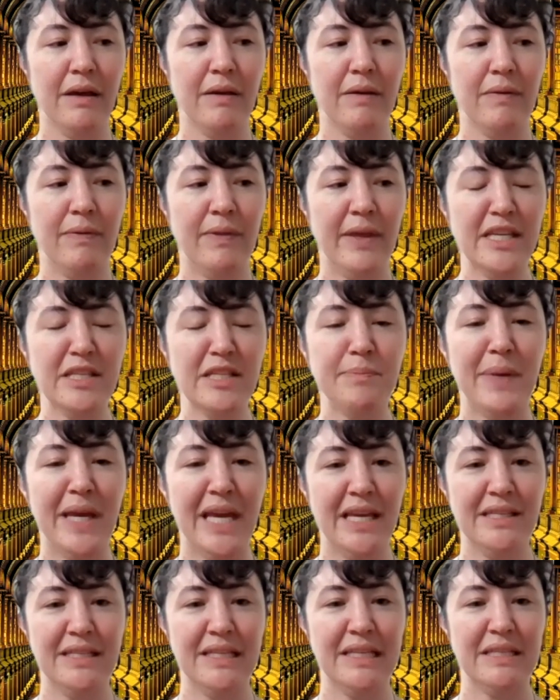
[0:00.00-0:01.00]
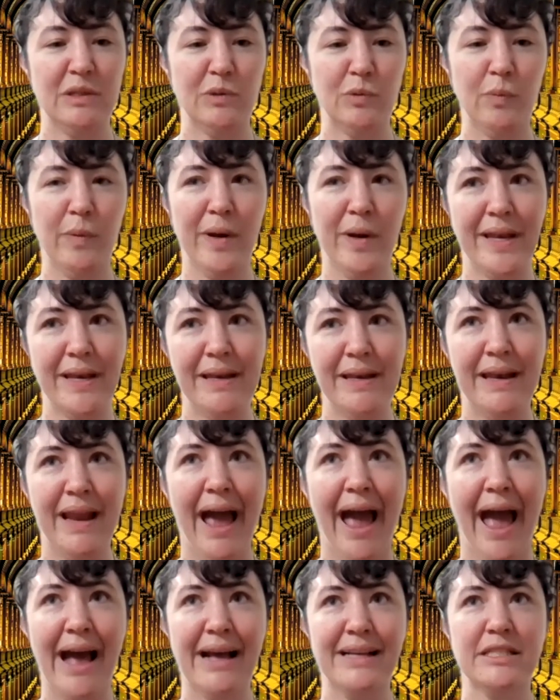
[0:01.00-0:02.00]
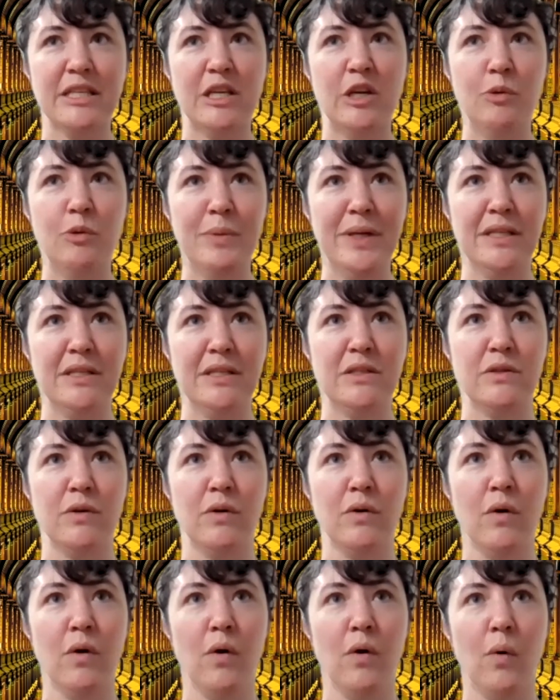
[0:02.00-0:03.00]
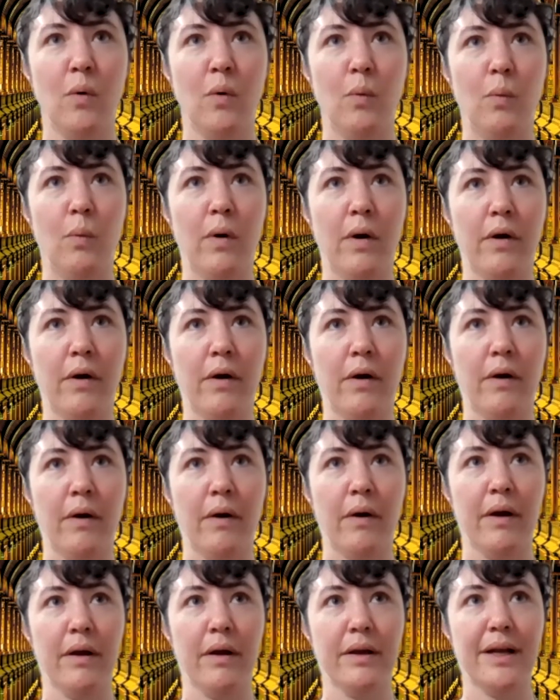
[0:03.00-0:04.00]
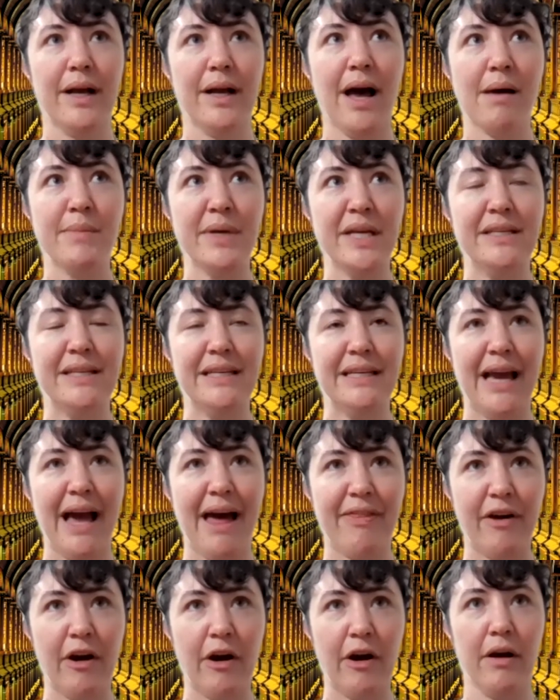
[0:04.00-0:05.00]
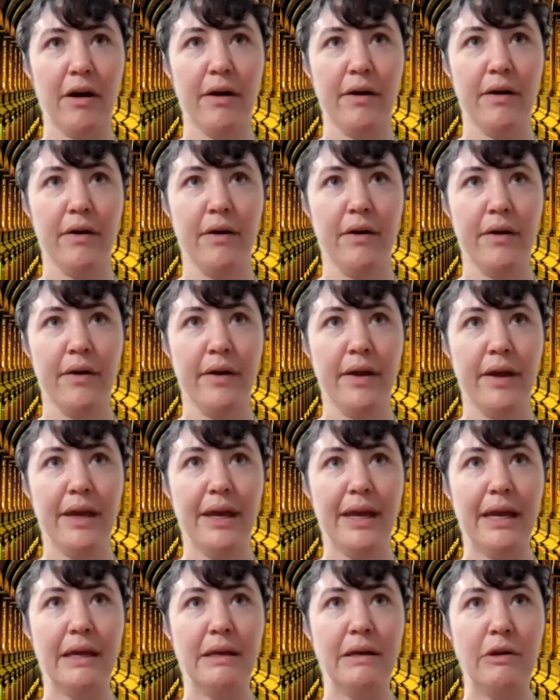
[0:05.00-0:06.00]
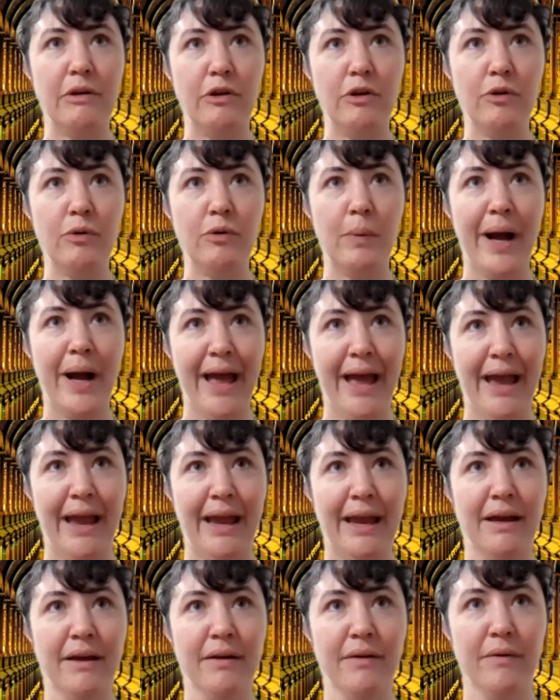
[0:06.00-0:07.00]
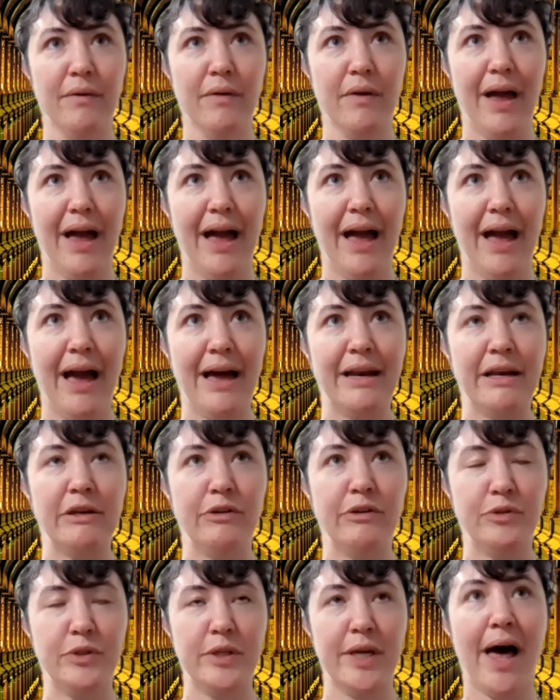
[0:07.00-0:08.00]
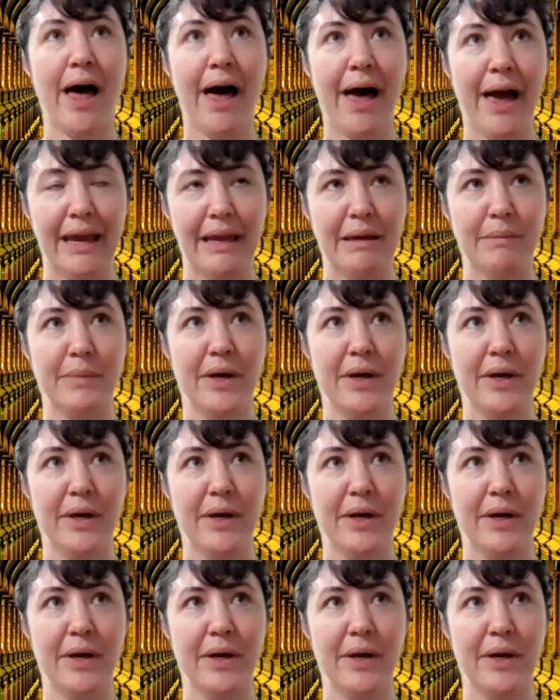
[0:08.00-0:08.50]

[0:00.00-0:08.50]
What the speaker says: these pieces, written as humans, were coming together in a new way at a new time.